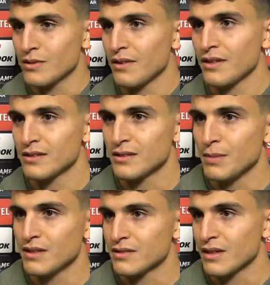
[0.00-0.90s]
I think it's the
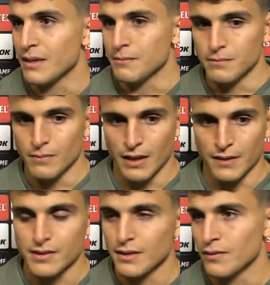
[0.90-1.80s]
best game
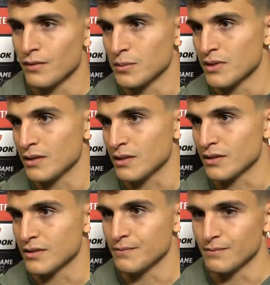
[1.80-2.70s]
I've seen from Celtic
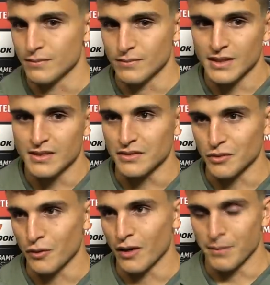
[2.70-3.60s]
this season so far.